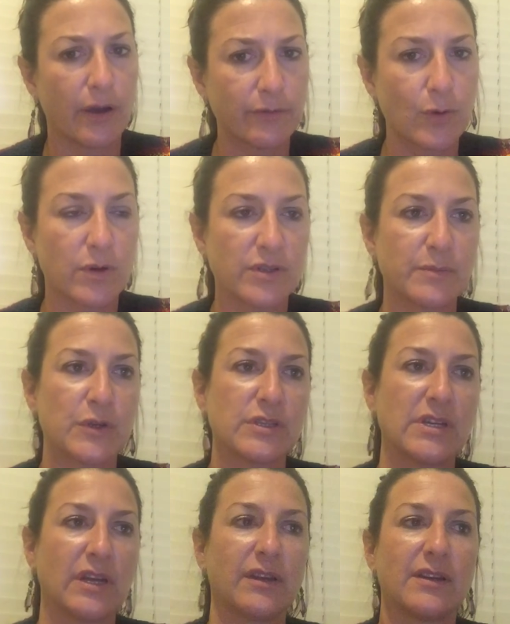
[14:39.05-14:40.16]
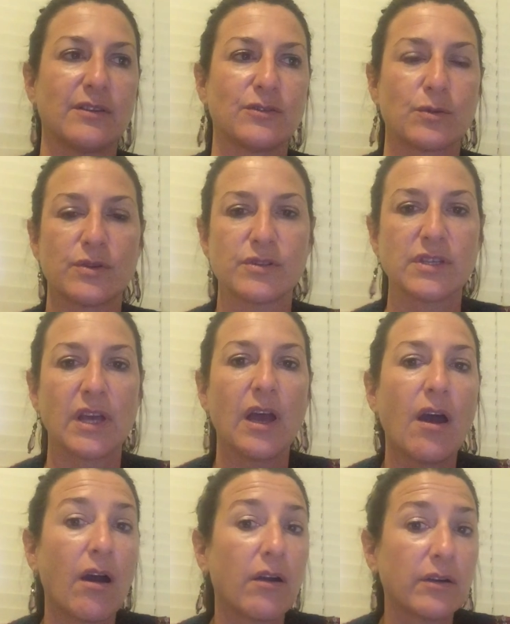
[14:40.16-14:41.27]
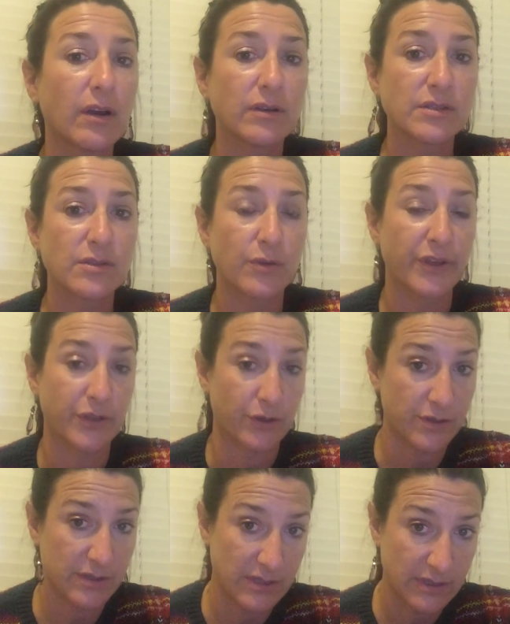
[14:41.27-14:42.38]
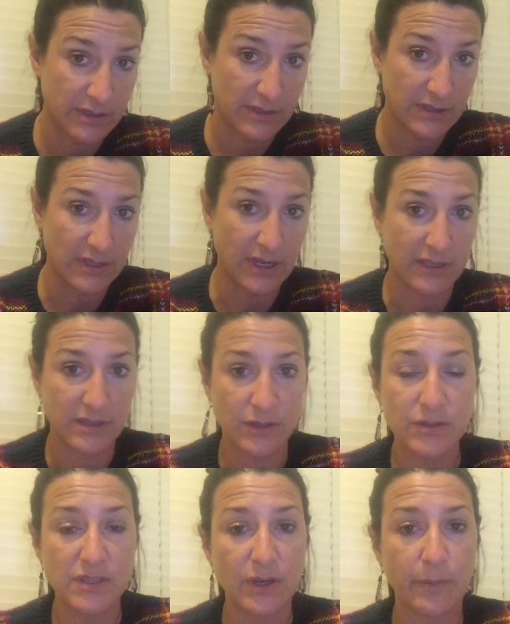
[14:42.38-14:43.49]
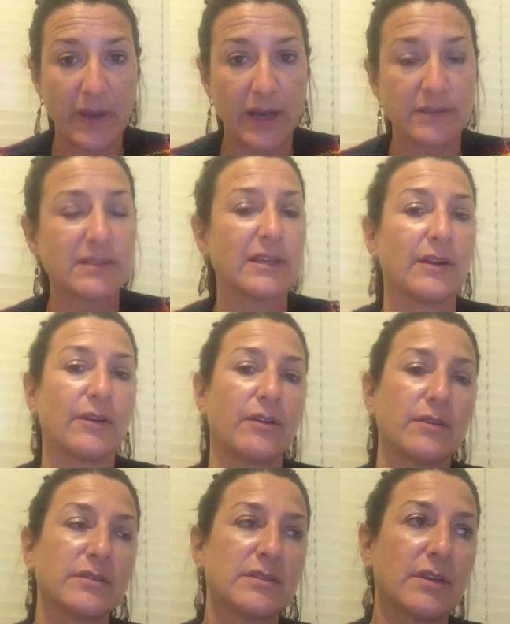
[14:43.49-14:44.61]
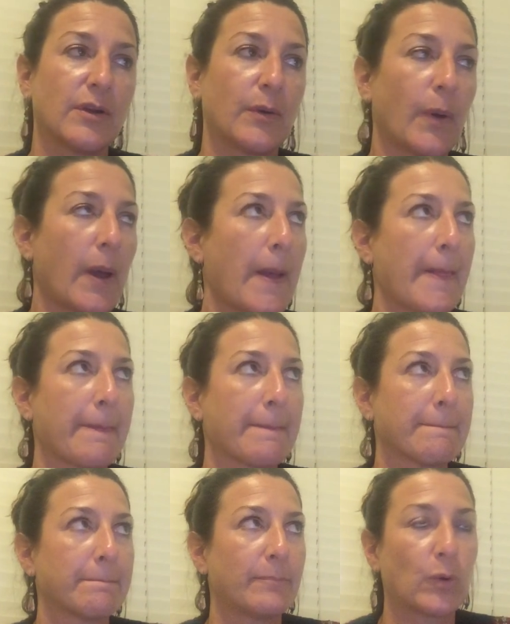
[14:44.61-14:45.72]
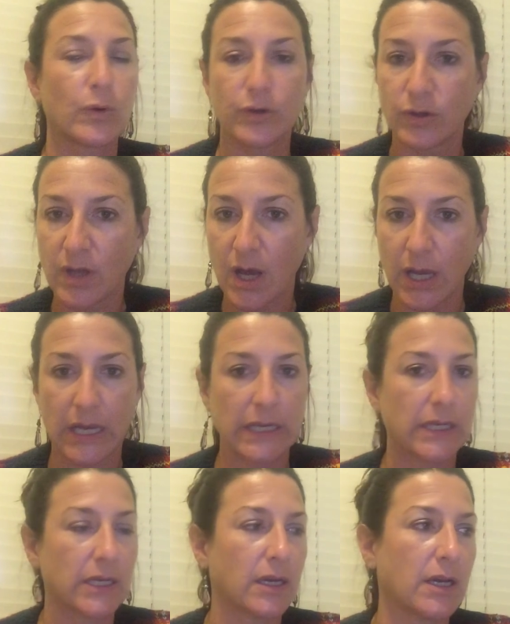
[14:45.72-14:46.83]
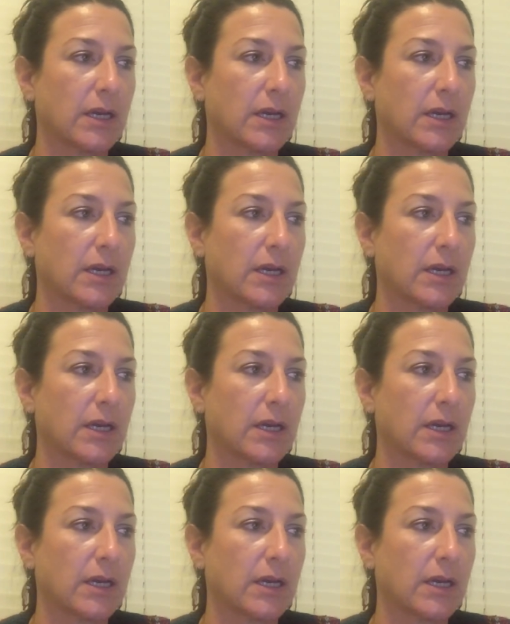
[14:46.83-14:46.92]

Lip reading: Of course, personality disorders are not solely narcissists and sociopaths. They are also borderline,